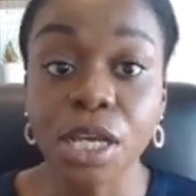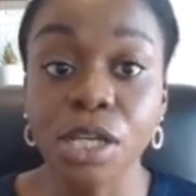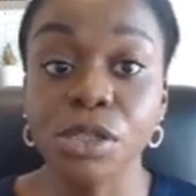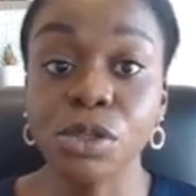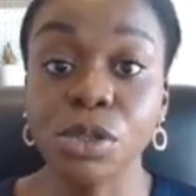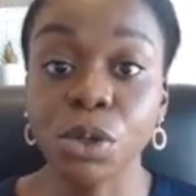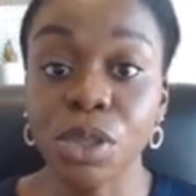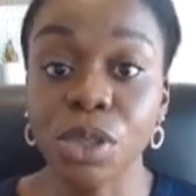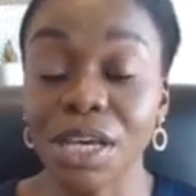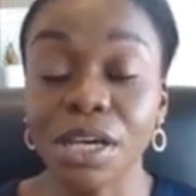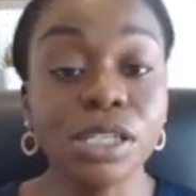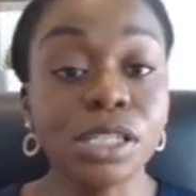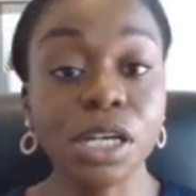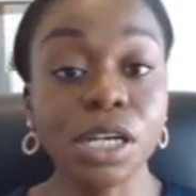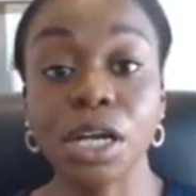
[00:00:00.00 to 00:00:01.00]
So
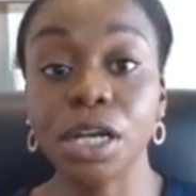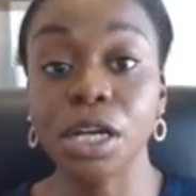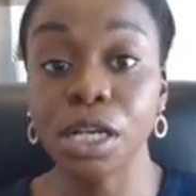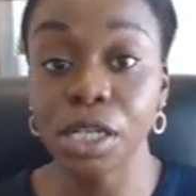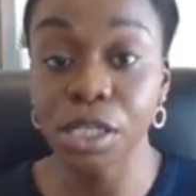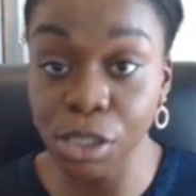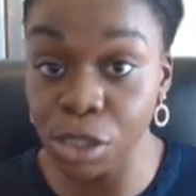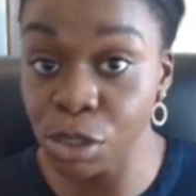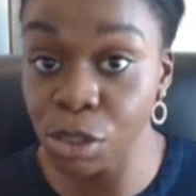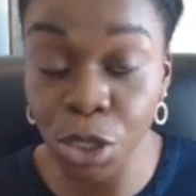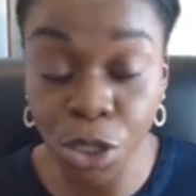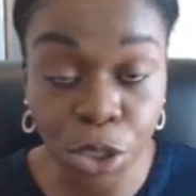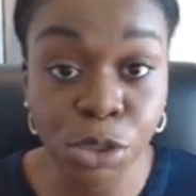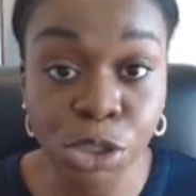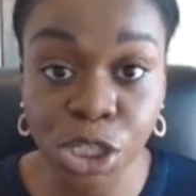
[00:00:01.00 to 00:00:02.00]
those are
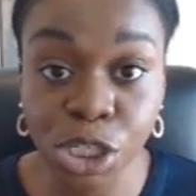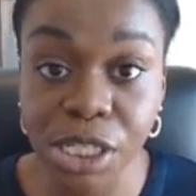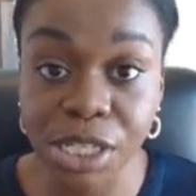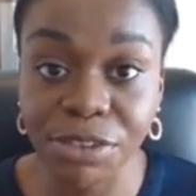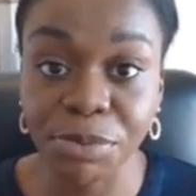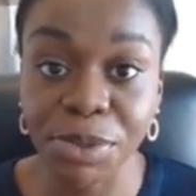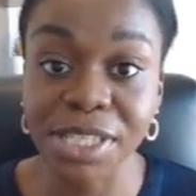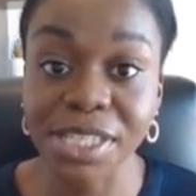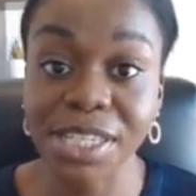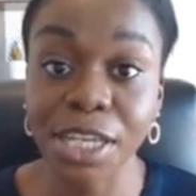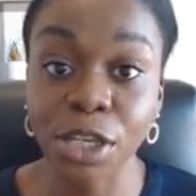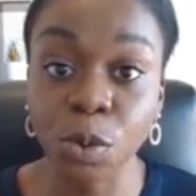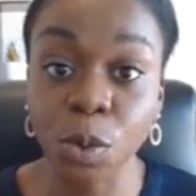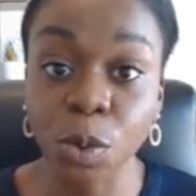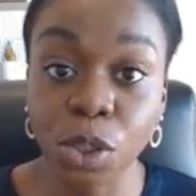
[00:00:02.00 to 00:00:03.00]
huge achievements,
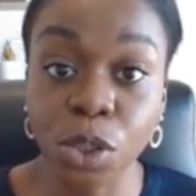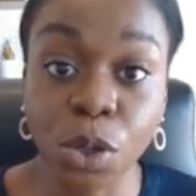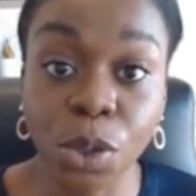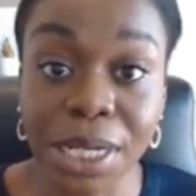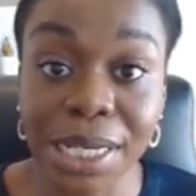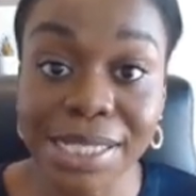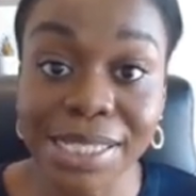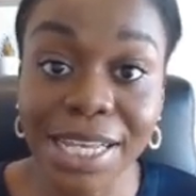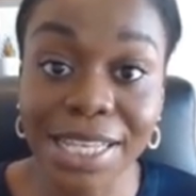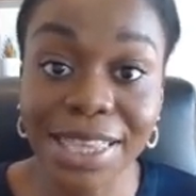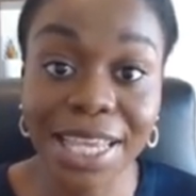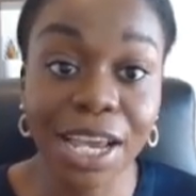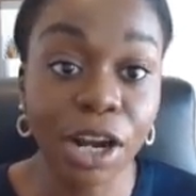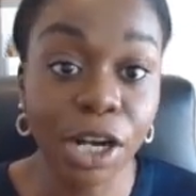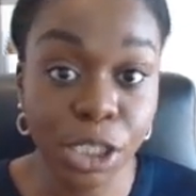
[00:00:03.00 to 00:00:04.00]
and you will notice that
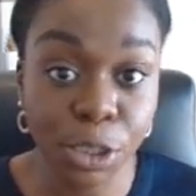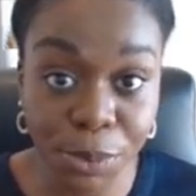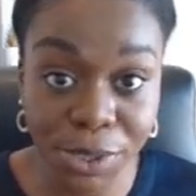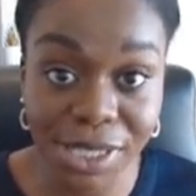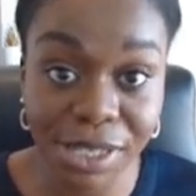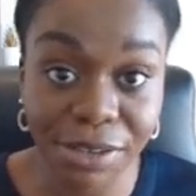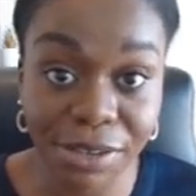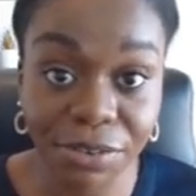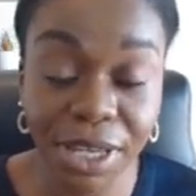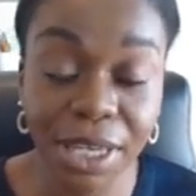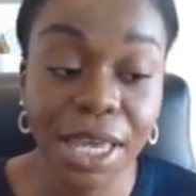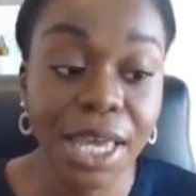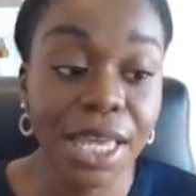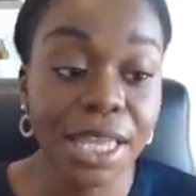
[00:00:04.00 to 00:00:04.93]
they are specific.